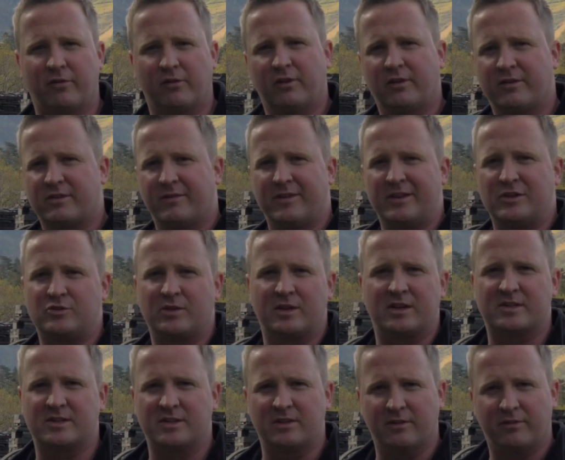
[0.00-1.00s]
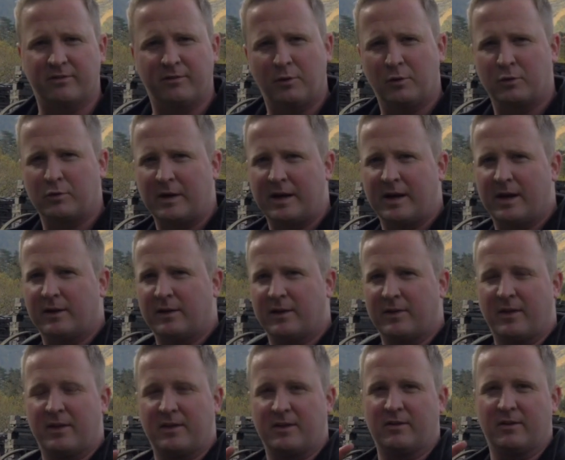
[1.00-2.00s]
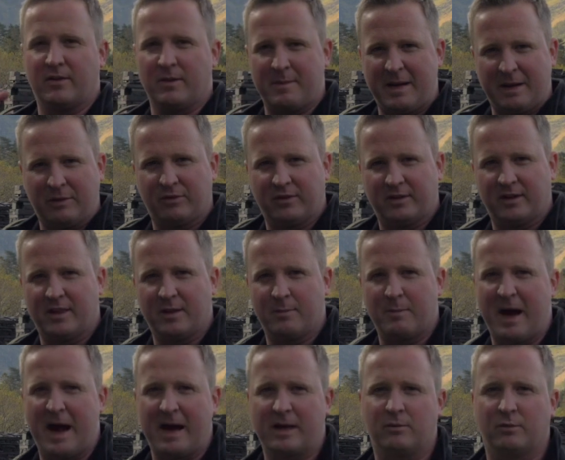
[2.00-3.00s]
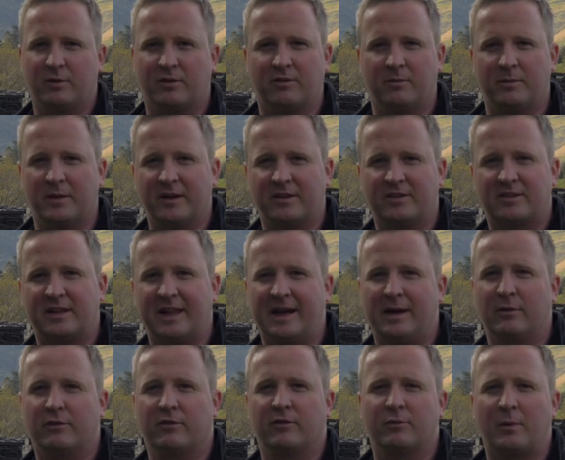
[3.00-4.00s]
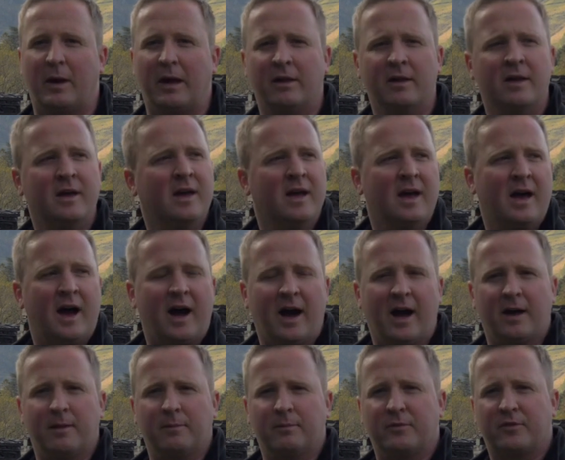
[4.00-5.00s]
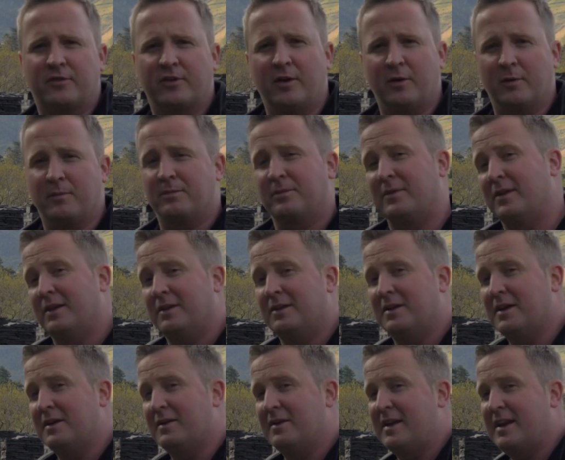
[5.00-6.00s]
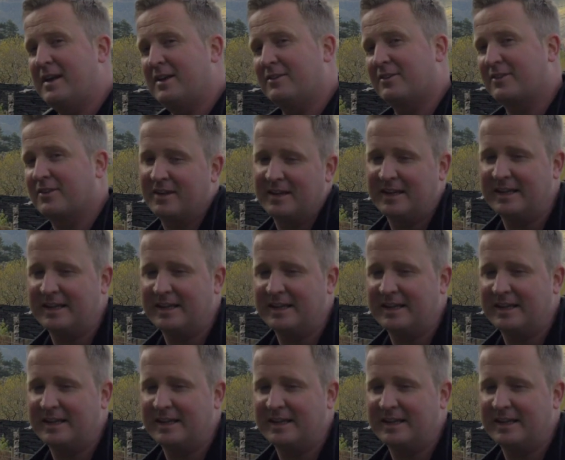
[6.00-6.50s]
There's lots of interest in the foreground, and then you've got the mountain in the back with some nice clouds as well. So here it is.